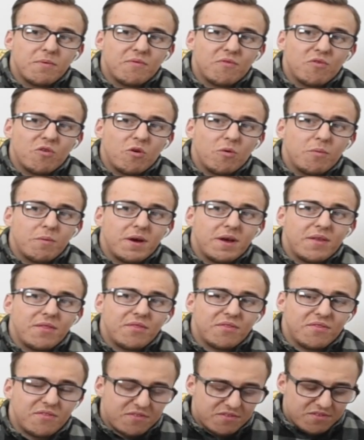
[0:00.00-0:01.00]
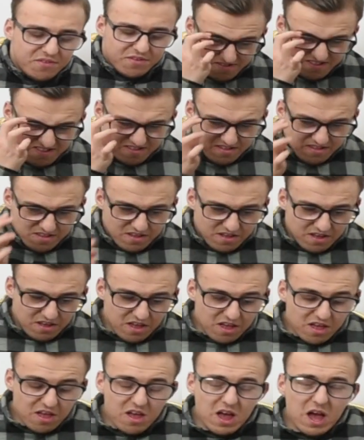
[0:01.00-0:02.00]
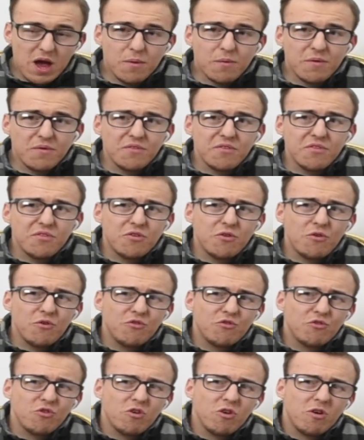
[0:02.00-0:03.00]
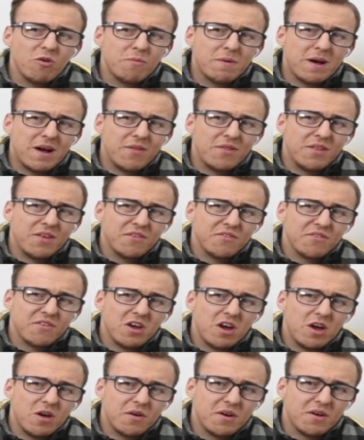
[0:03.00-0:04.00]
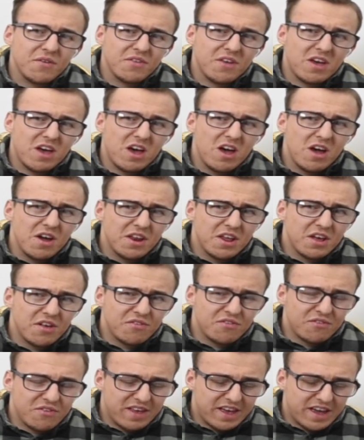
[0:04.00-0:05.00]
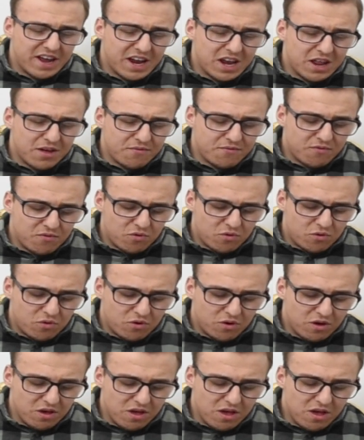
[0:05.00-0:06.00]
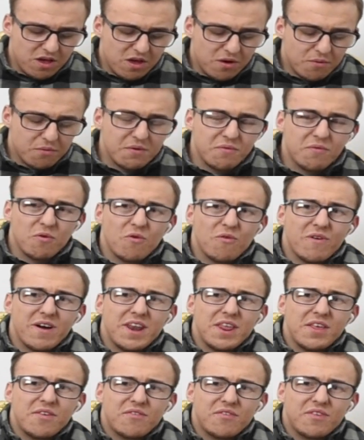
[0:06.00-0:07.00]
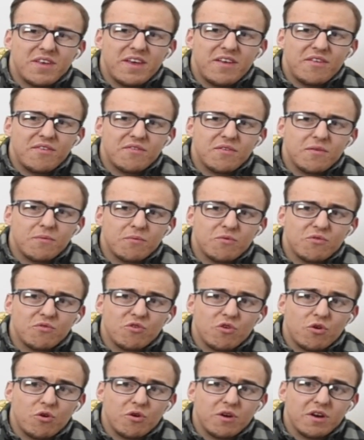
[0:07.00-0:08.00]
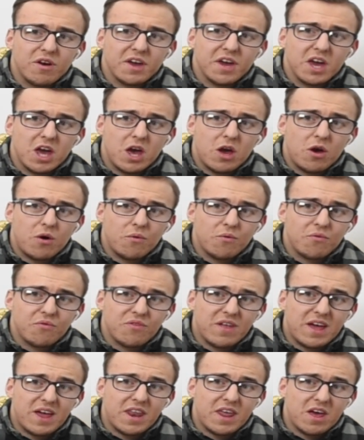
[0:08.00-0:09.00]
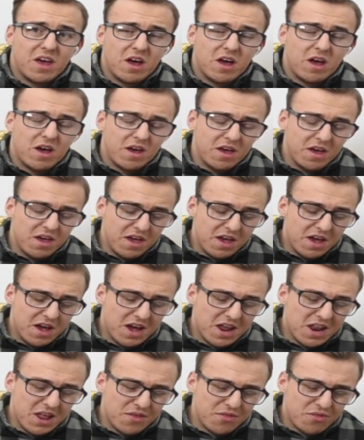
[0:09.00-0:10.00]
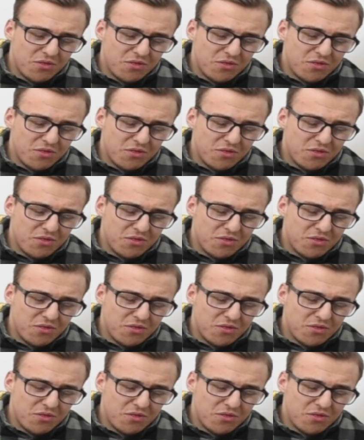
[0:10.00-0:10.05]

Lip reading: performance. I wasn't too sure about this girl because I heard her sing and I thought, we've already seen some stronger girls than her. And I